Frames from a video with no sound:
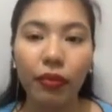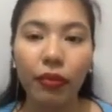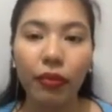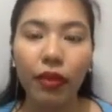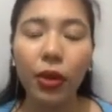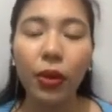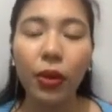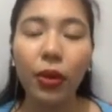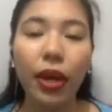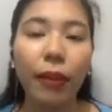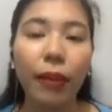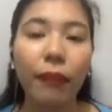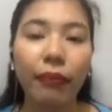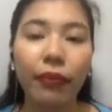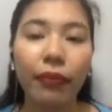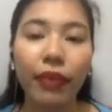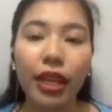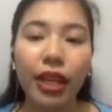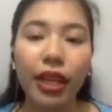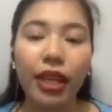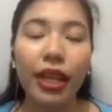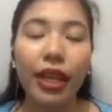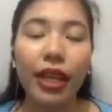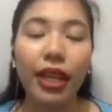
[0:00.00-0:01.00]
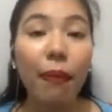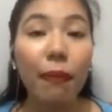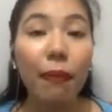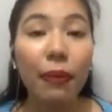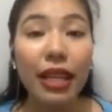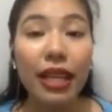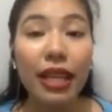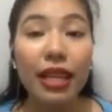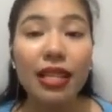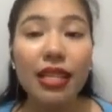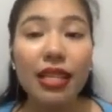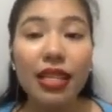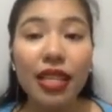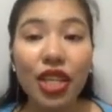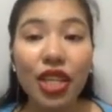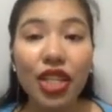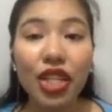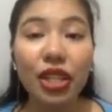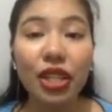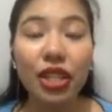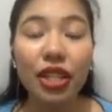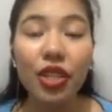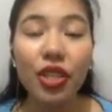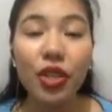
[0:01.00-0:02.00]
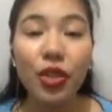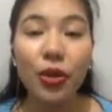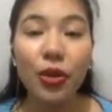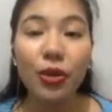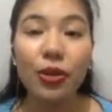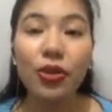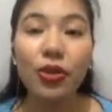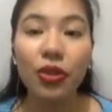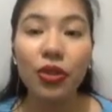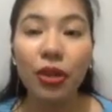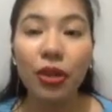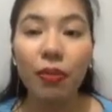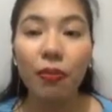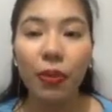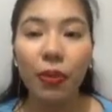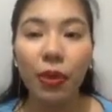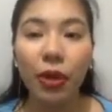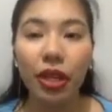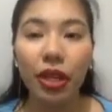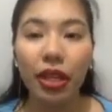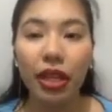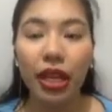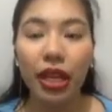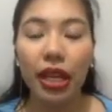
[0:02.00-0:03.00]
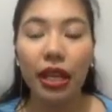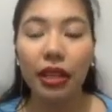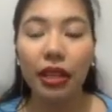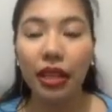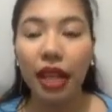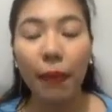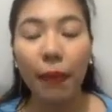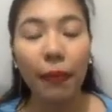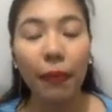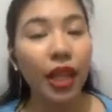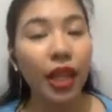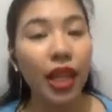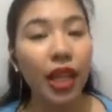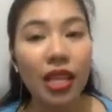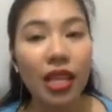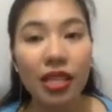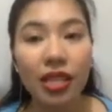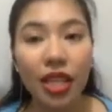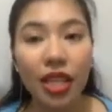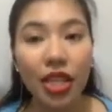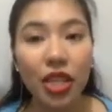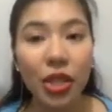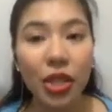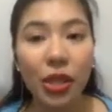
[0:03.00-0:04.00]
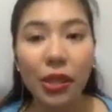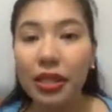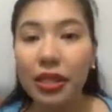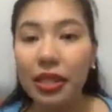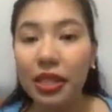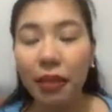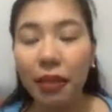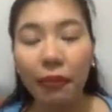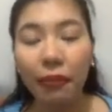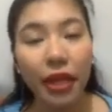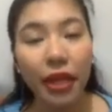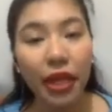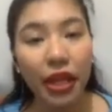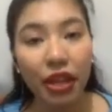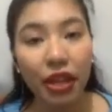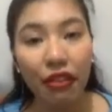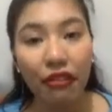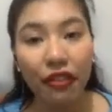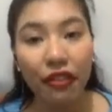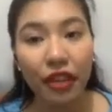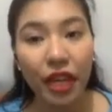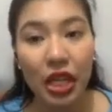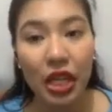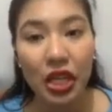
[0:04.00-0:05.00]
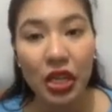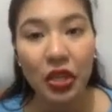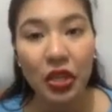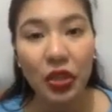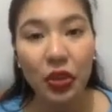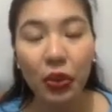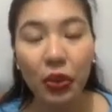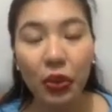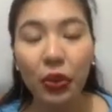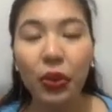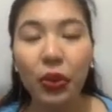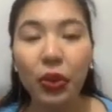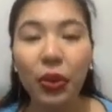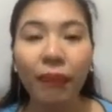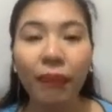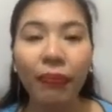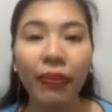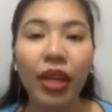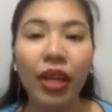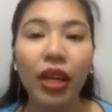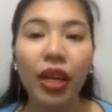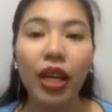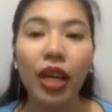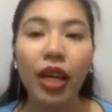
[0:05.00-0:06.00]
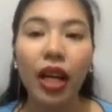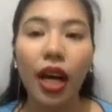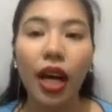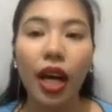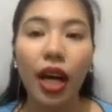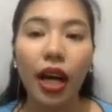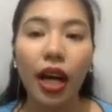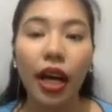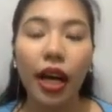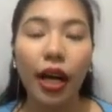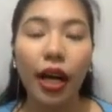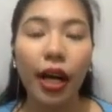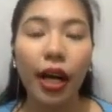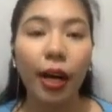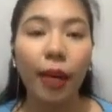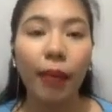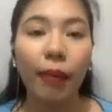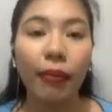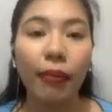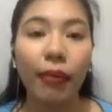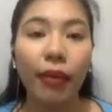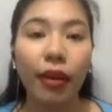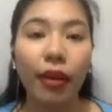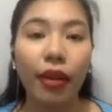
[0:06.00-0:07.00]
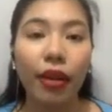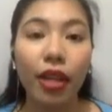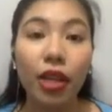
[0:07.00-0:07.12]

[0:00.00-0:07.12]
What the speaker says: Okay, capitalization is also important. Capitalization simply refers to the